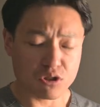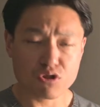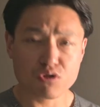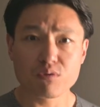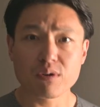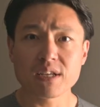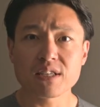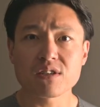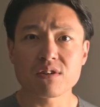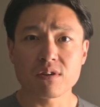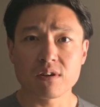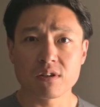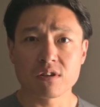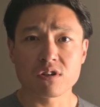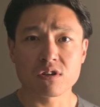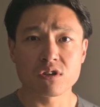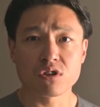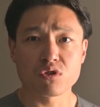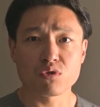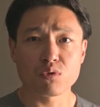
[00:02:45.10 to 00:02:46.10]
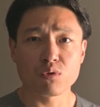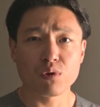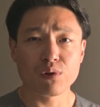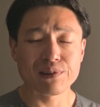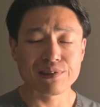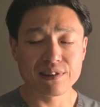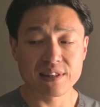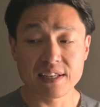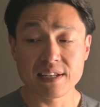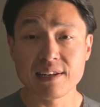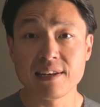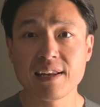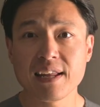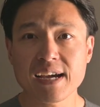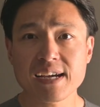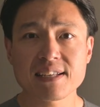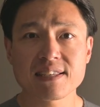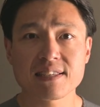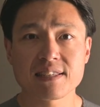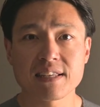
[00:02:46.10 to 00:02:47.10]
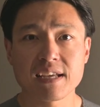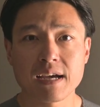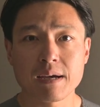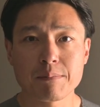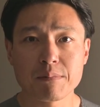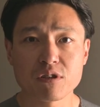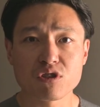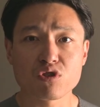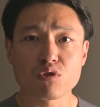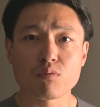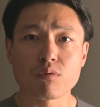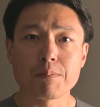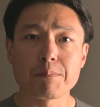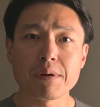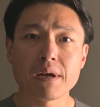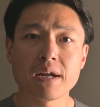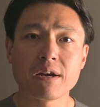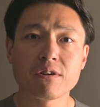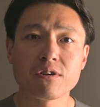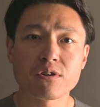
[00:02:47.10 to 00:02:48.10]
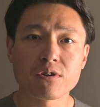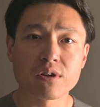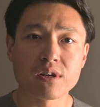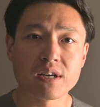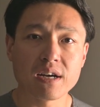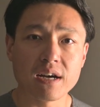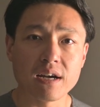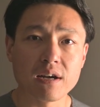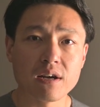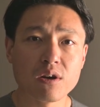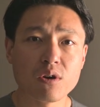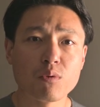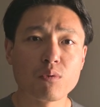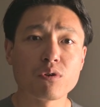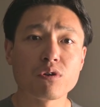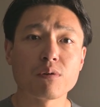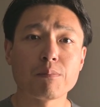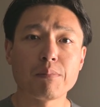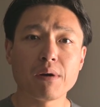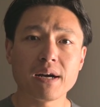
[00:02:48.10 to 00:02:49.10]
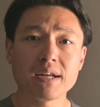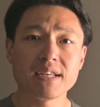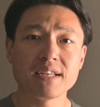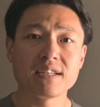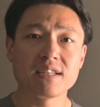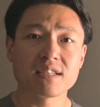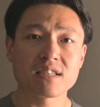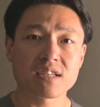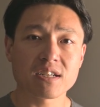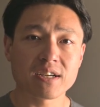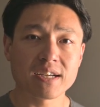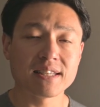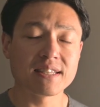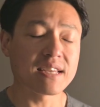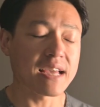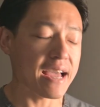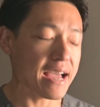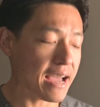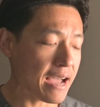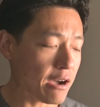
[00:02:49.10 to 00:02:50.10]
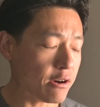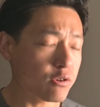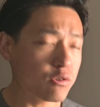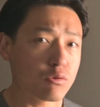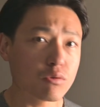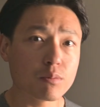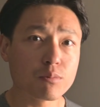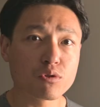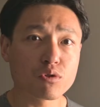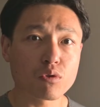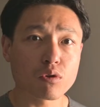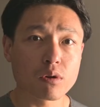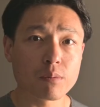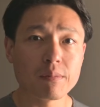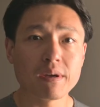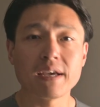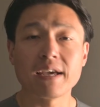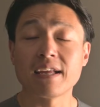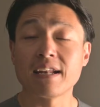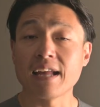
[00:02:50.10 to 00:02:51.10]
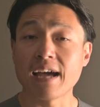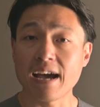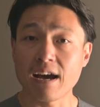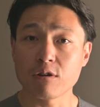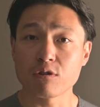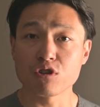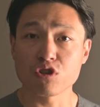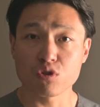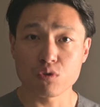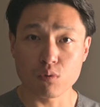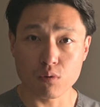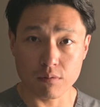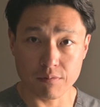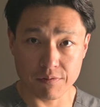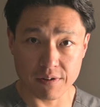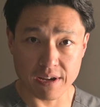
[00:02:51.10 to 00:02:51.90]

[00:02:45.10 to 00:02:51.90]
and stress are under control, the next step is to repair your gut, where your body decides how to absorb and how to store